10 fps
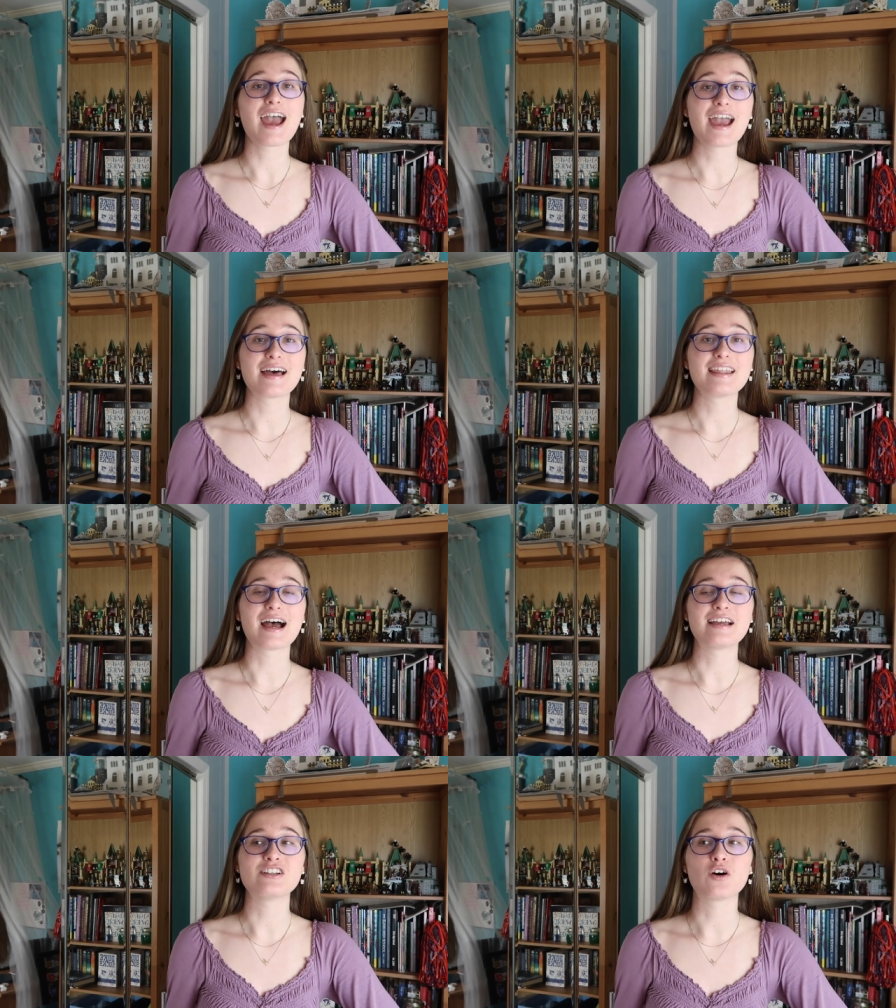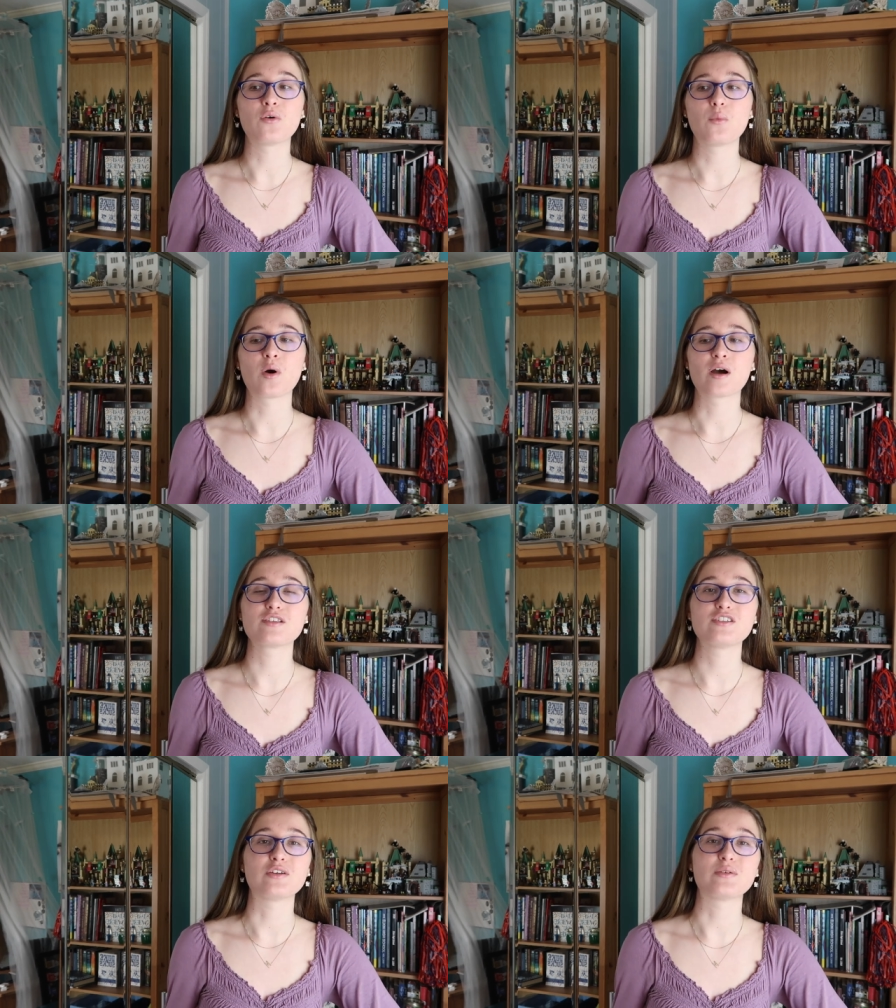and I don't
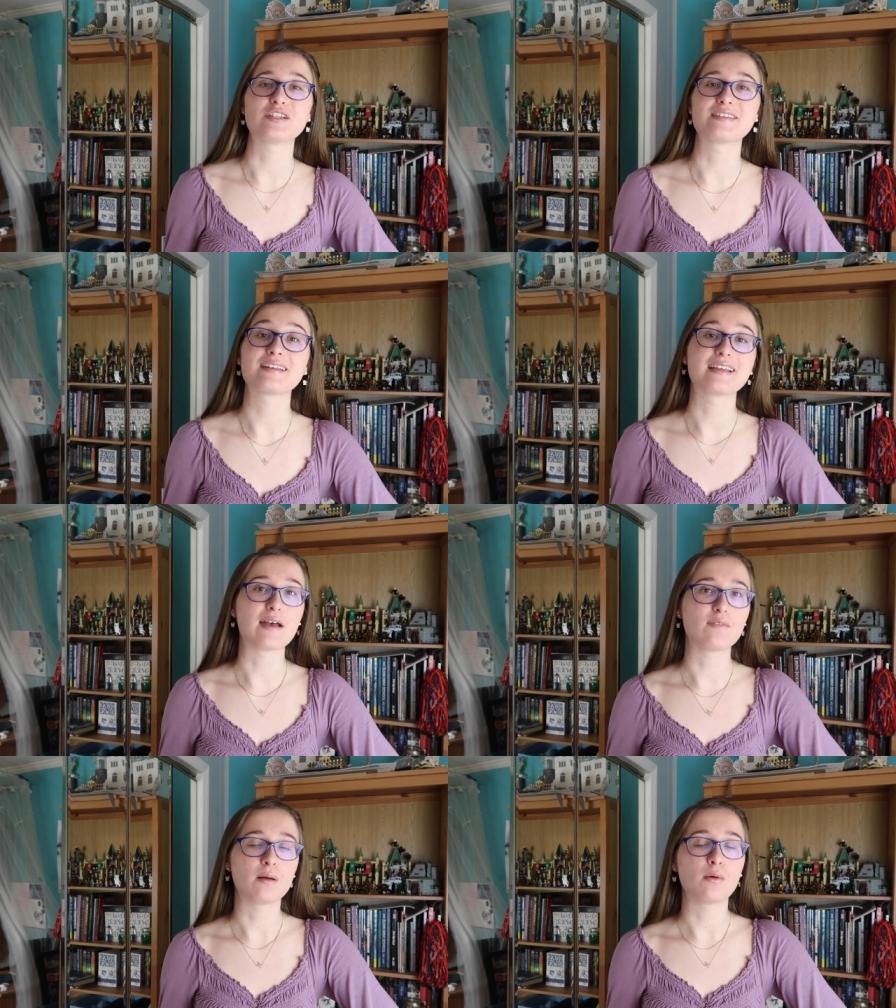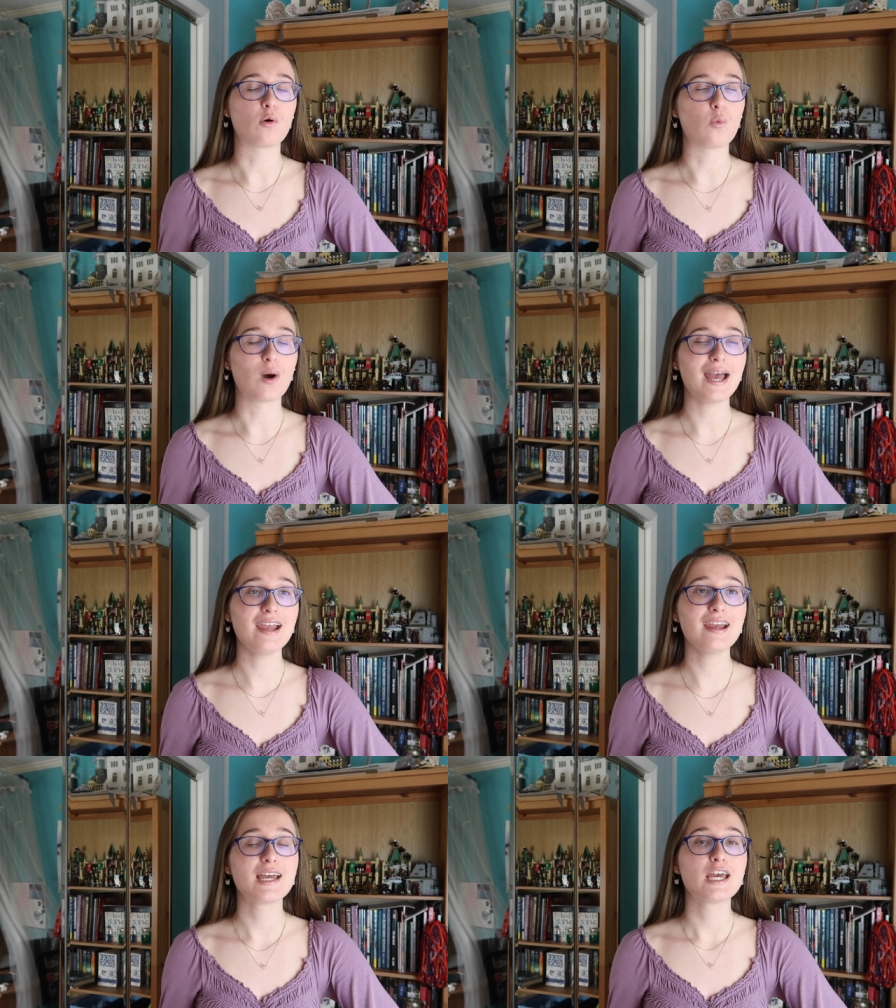want to just give them
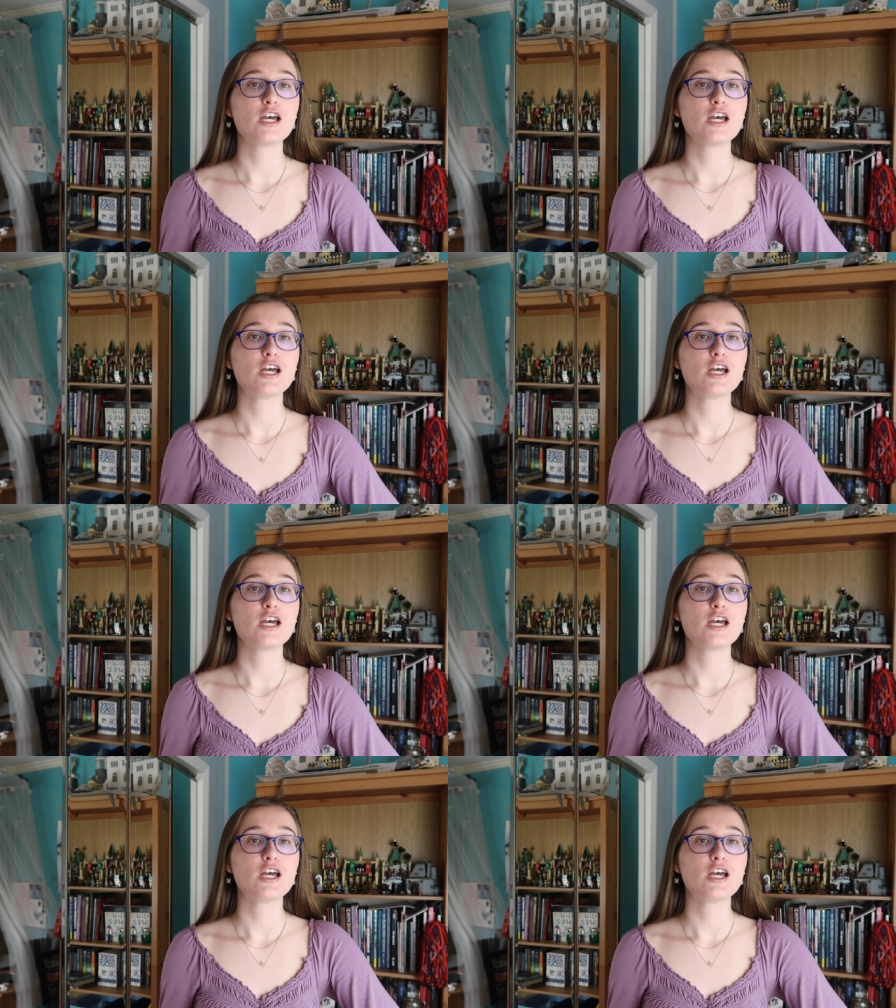away.